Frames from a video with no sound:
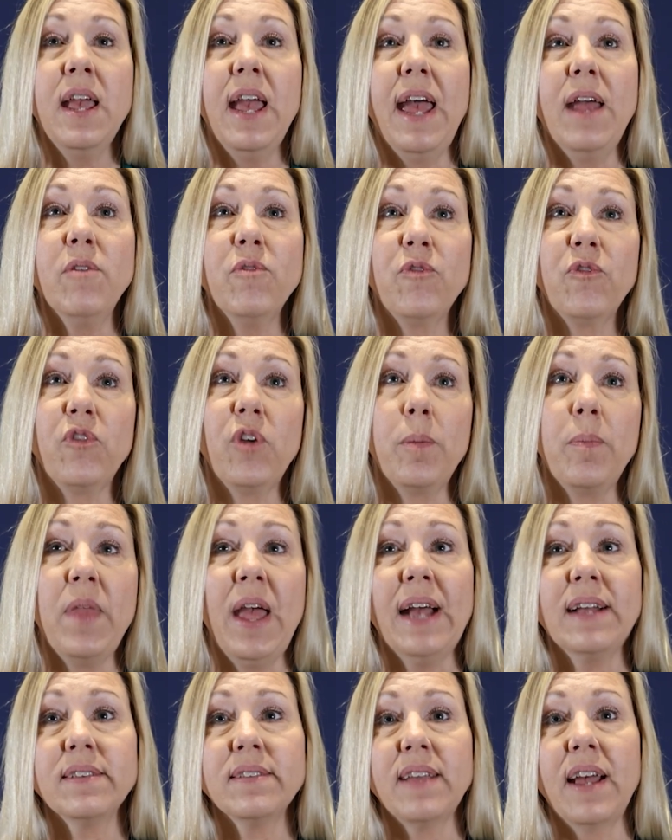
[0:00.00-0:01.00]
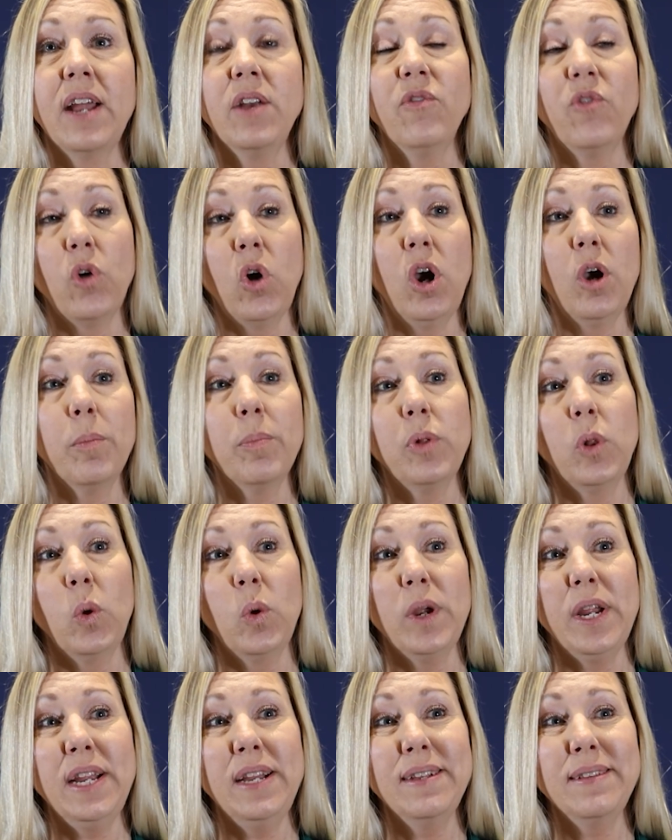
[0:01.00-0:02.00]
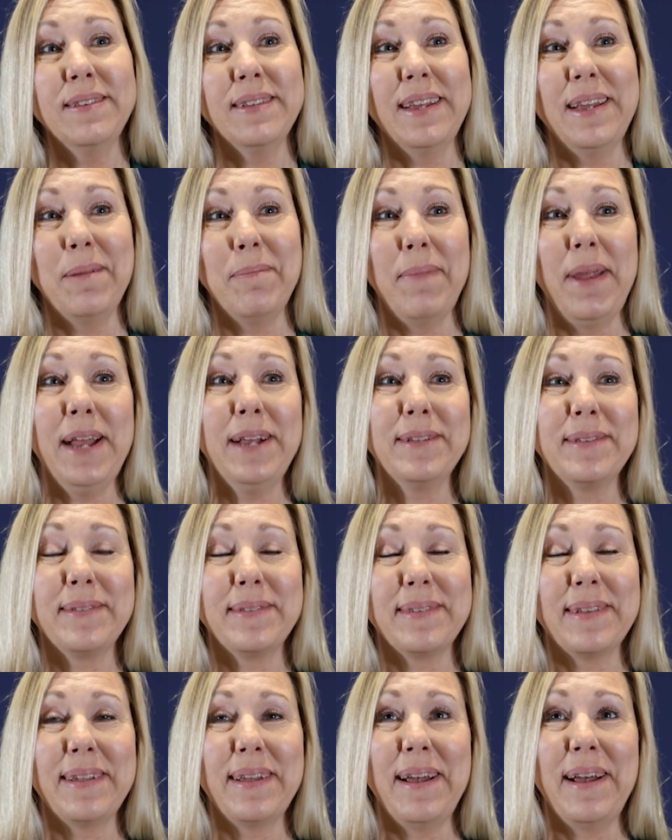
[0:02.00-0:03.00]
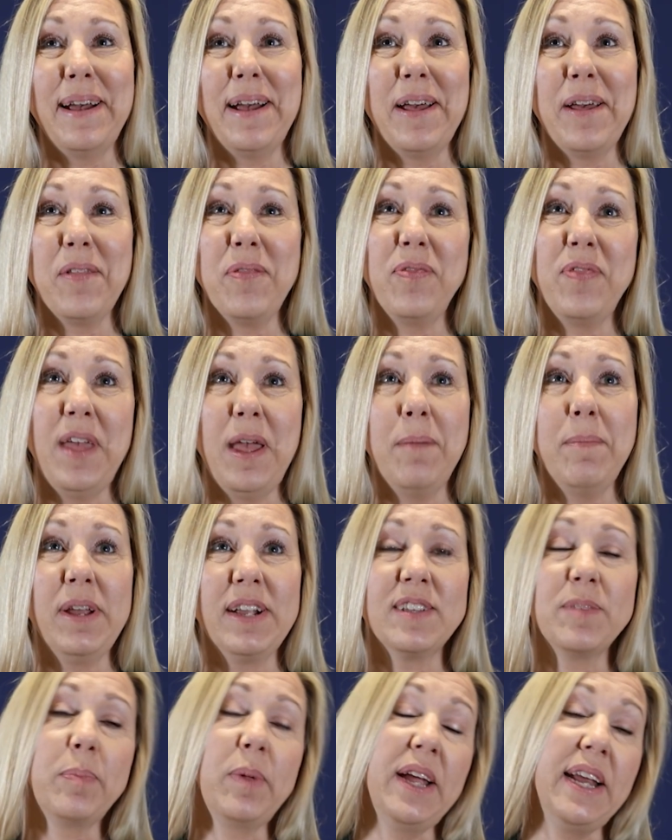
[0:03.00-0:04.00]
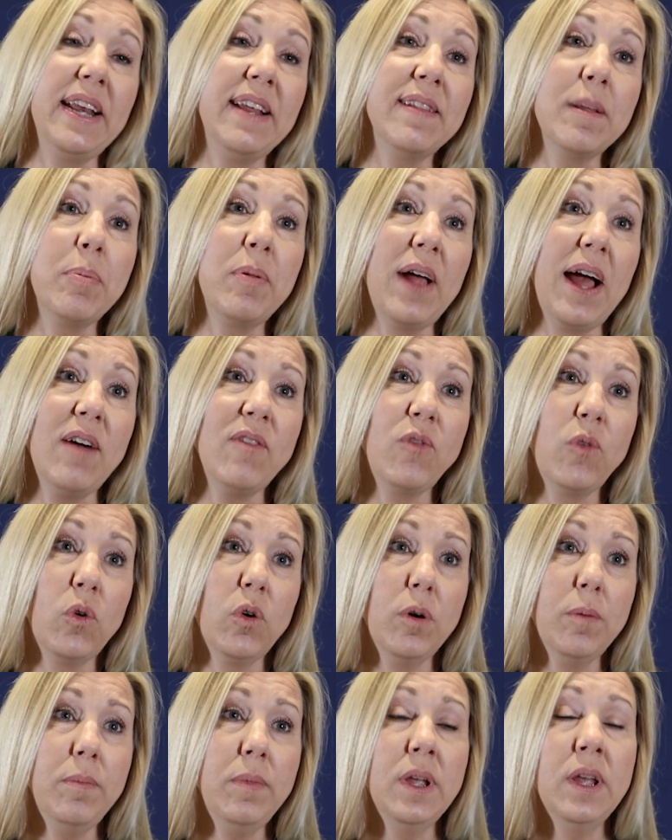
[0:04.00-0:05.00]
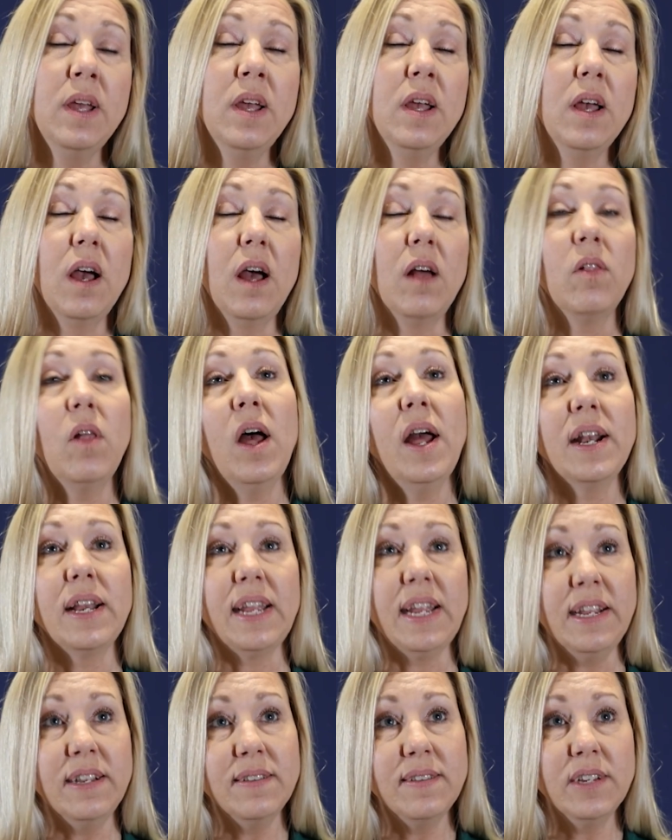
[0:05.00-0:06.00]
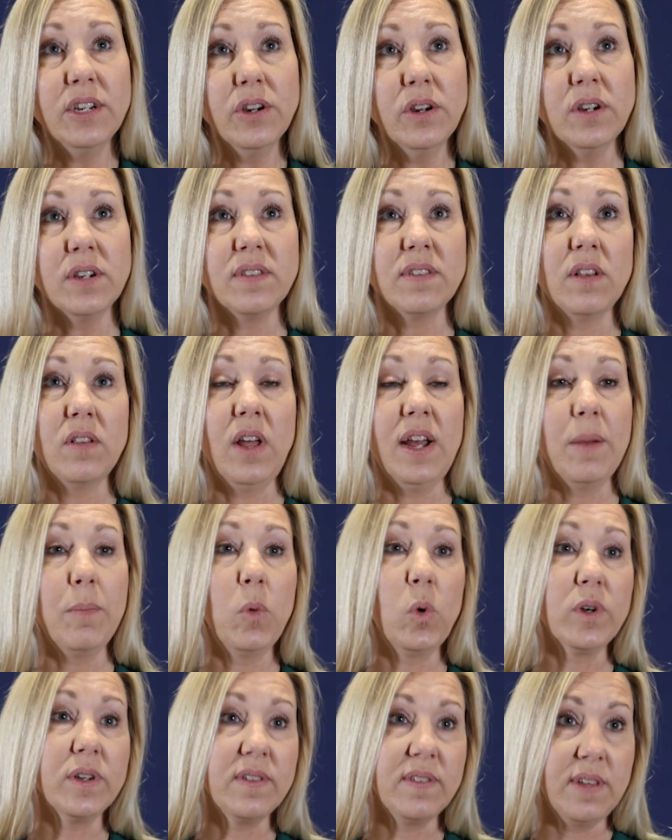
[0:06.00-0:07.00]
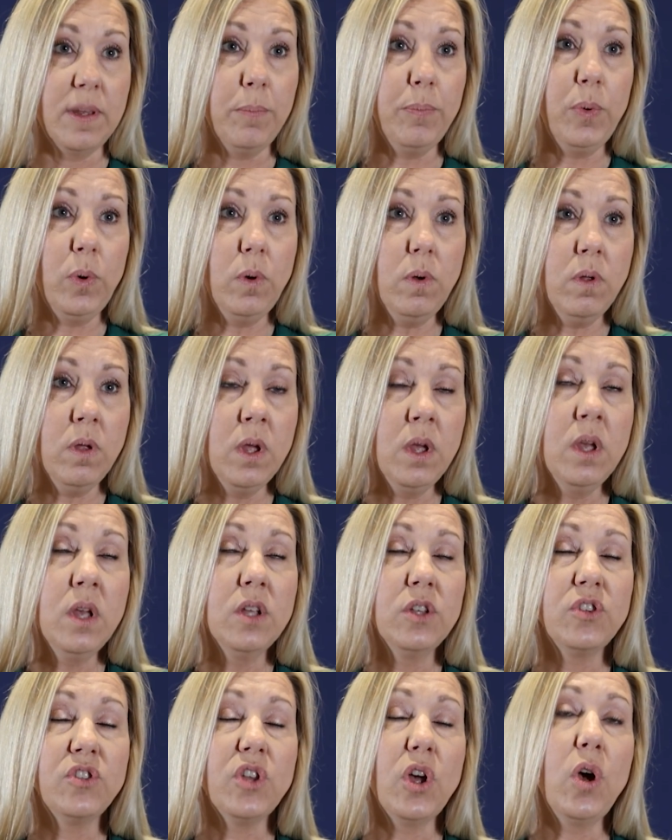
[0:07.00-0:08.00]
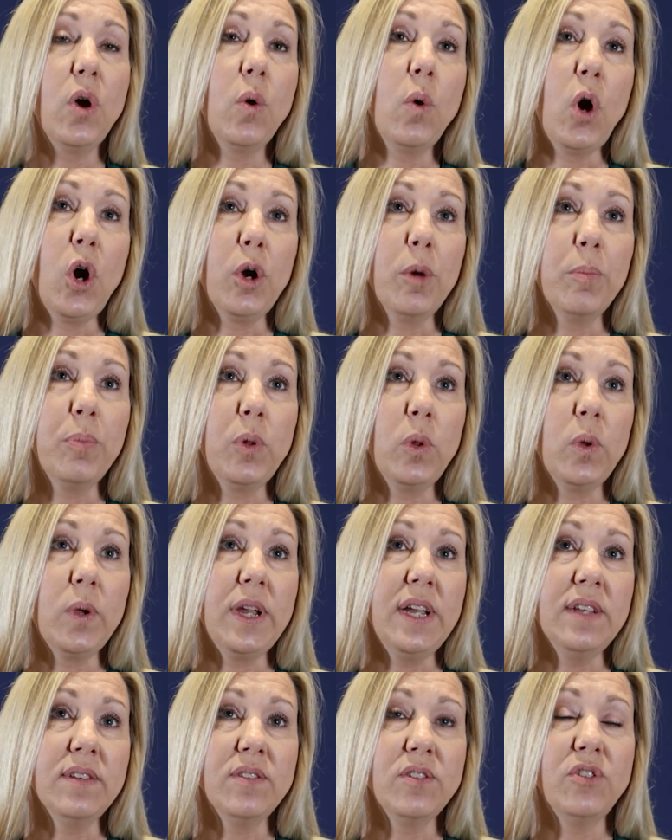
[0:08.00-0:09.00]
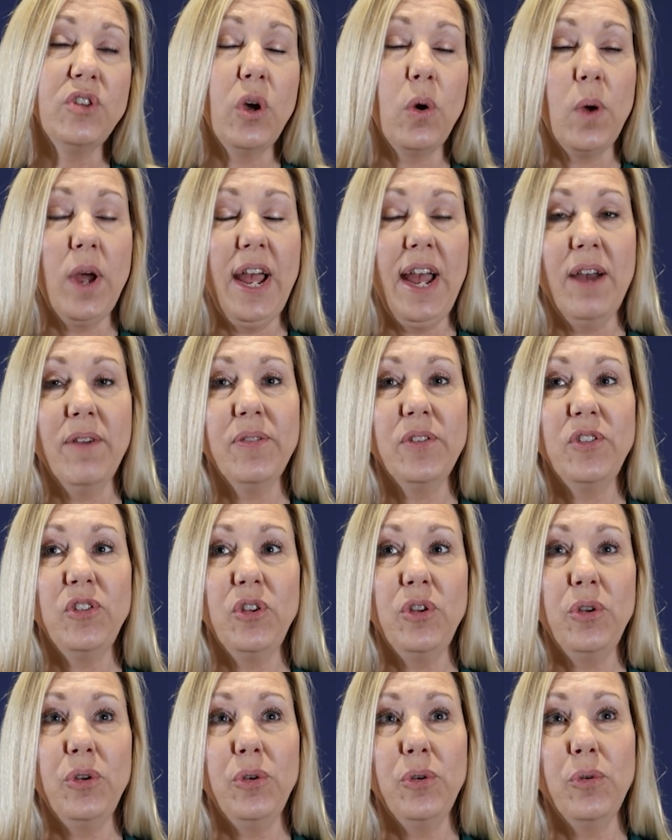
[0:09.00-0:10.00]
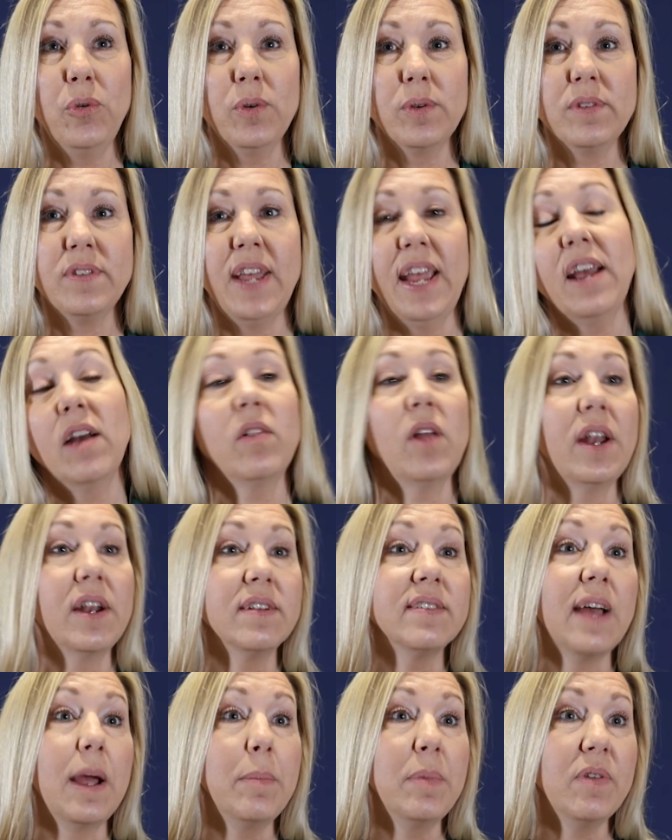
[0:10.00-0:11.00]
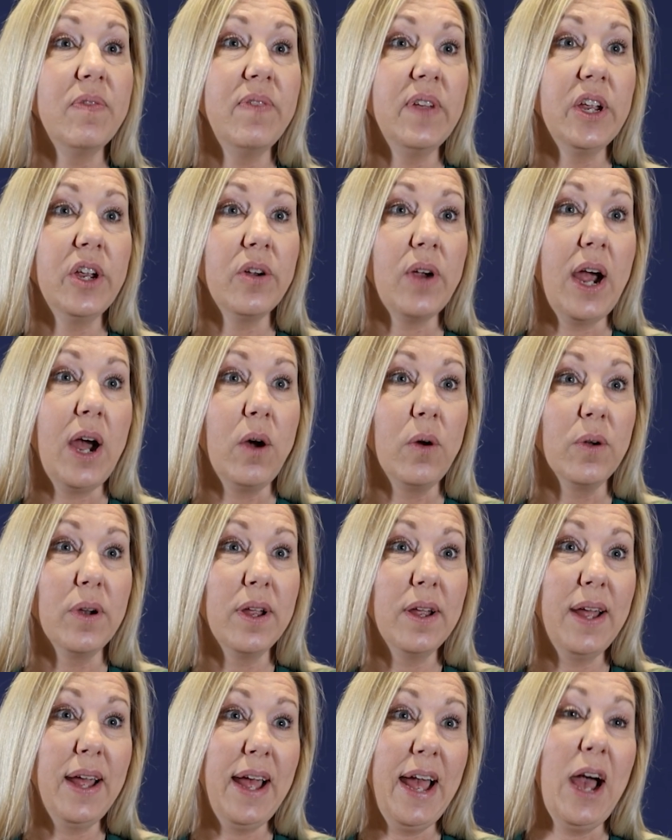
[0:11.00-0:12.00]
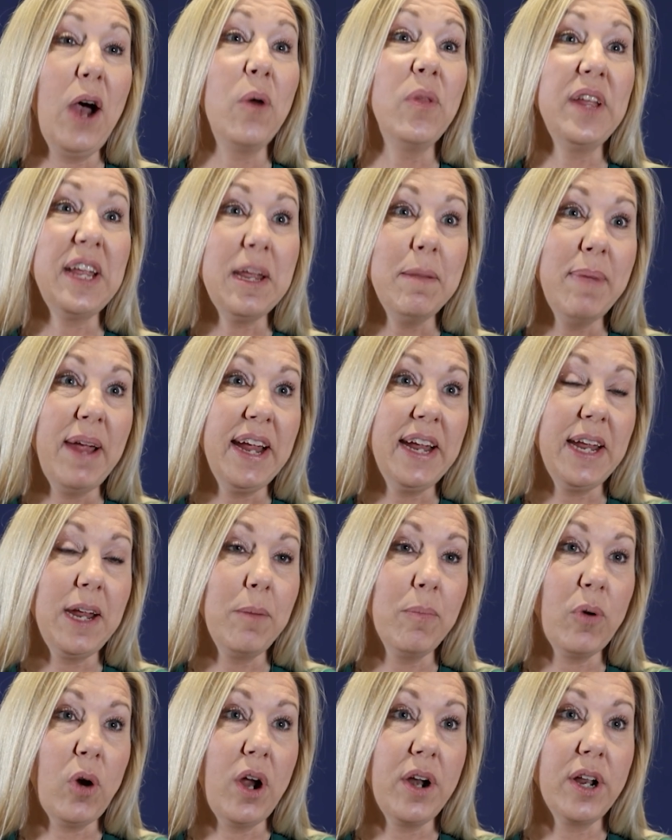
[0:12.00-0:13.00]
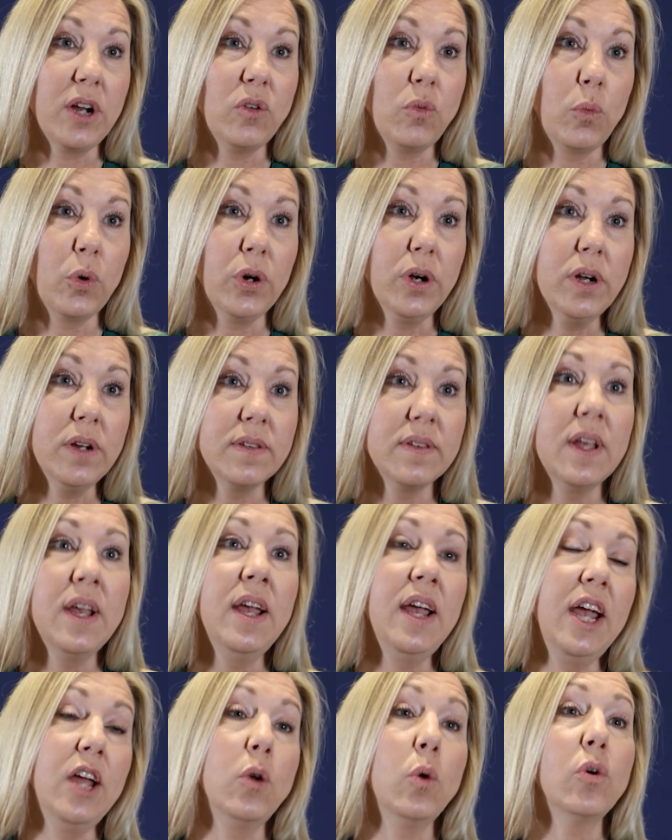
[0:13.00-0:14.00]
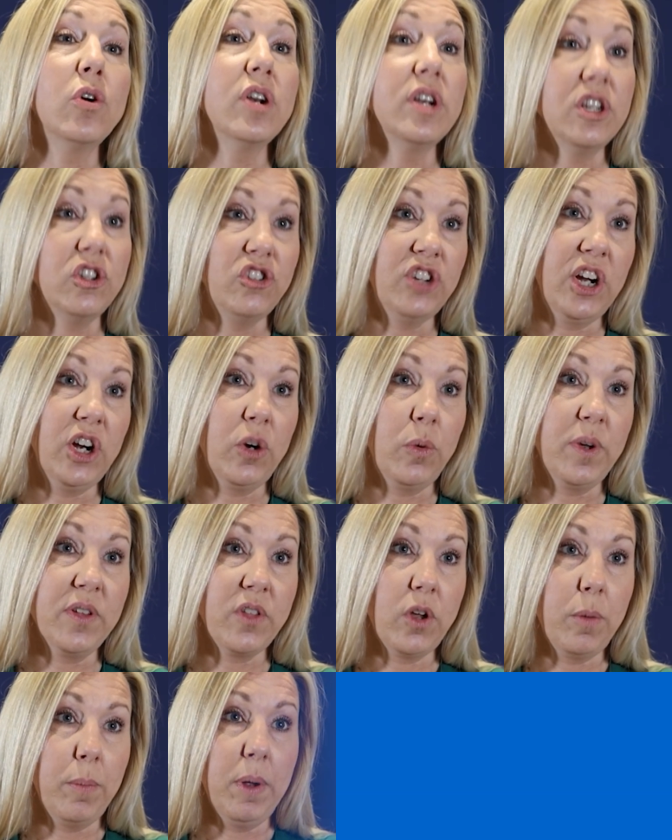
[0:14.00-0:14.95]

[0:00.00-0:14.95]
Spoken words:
And from that side, for our employees, it makes them explaining the platform a lot easier. It's a lot more simple. So our employees don't have to take a lot of time to figure out how the e-banking product works in order to share it with our